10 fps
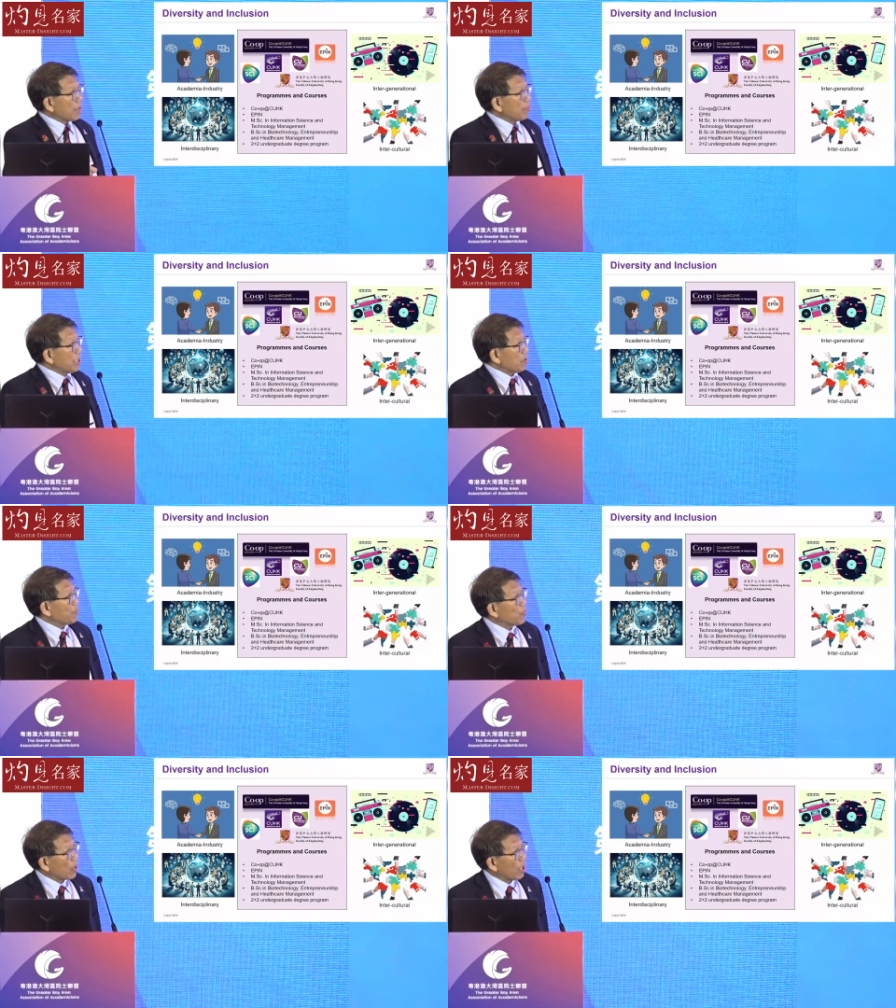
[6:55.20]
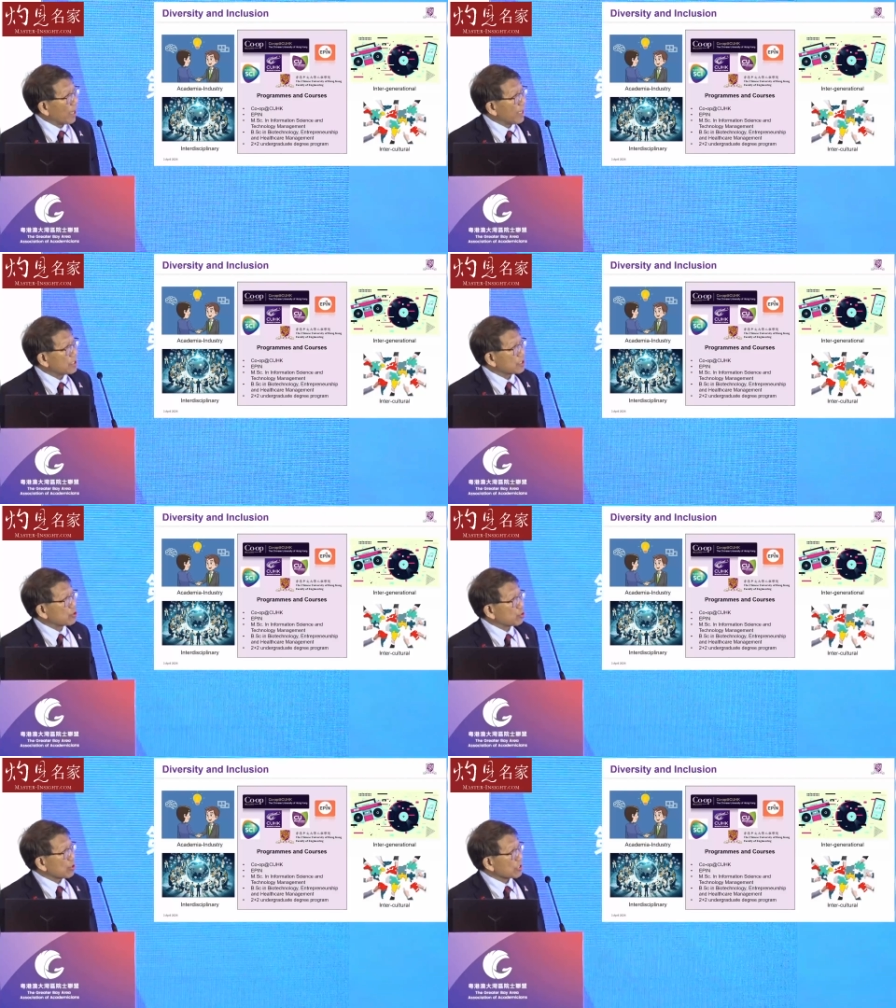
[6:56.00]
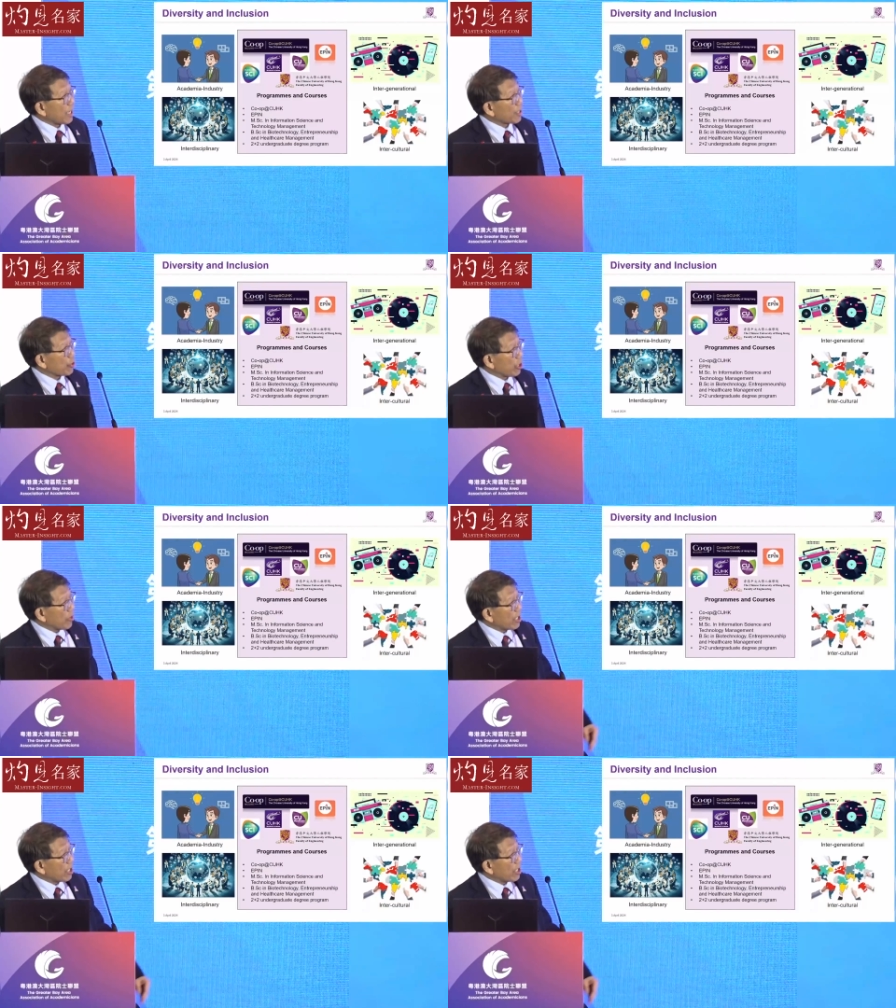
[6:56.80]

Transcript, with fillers: that mean? Well, I just drew a diagram.